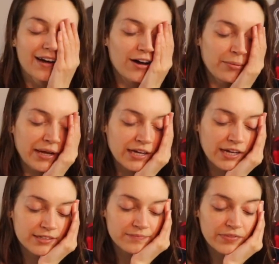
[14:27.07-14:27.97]
Oh my
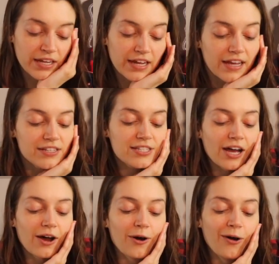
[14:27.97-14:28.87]
god.
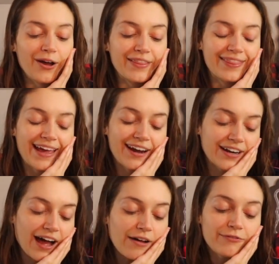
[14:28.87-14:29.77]
So they are
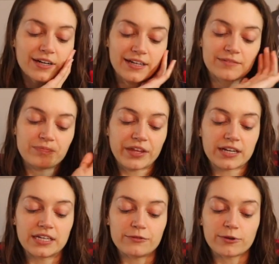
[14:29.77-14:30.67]
confident
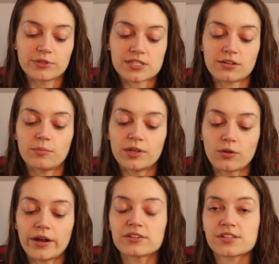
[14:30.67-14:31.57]
that Kiefer would still be
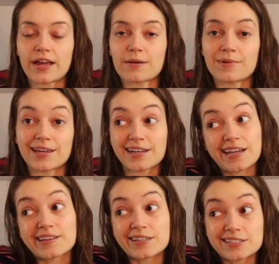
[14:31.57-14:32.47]
loyal to them. And
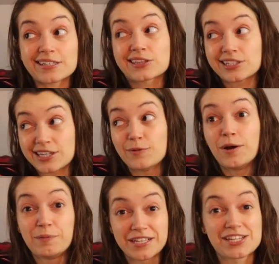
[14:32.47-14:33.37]
again, like, I think he
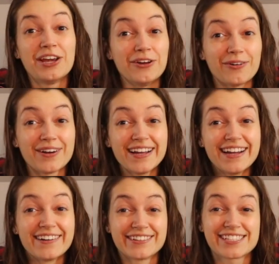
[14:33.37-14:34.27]
would be too,
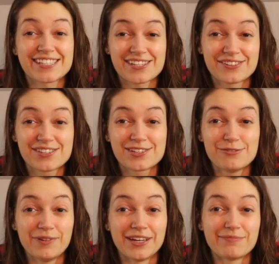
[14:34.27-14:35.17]
which is so
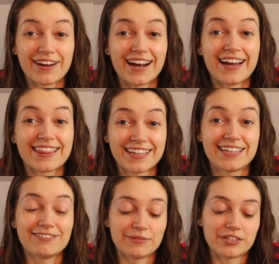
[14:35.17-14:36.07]
stupid, but I think
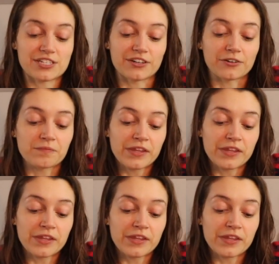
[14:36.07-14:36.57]
he would be too.